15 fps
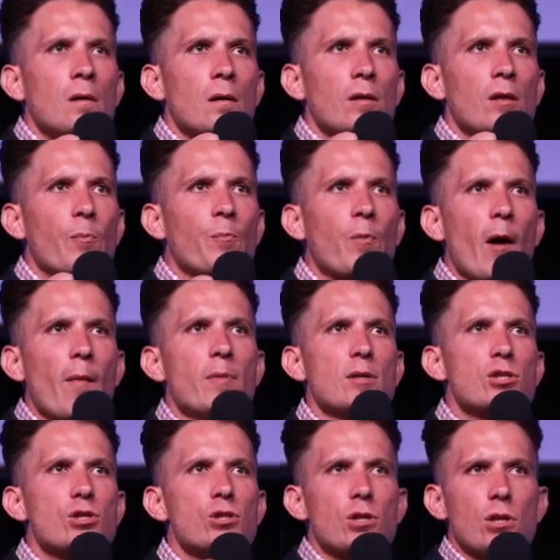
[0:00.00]
The
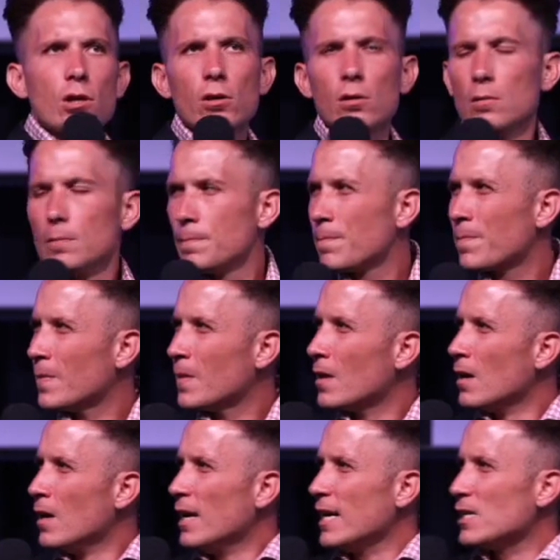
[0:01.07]
promise to you
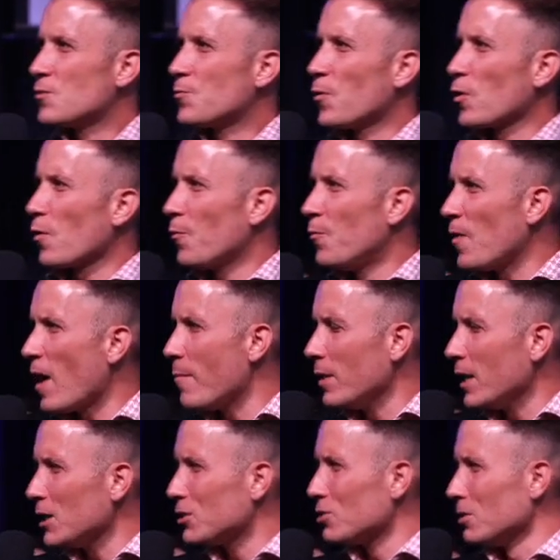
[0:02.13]
is for your
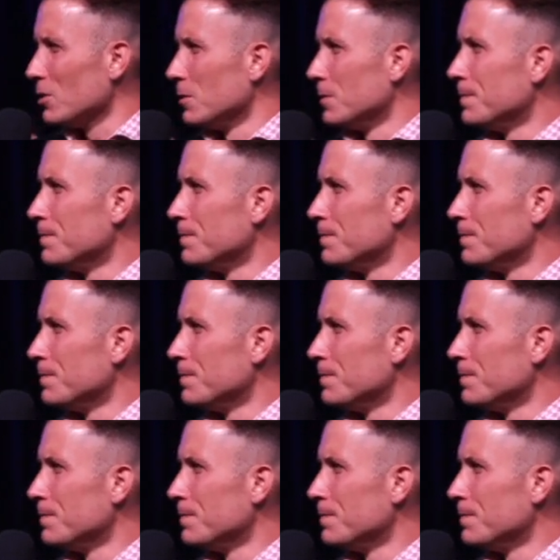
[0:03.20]
family too.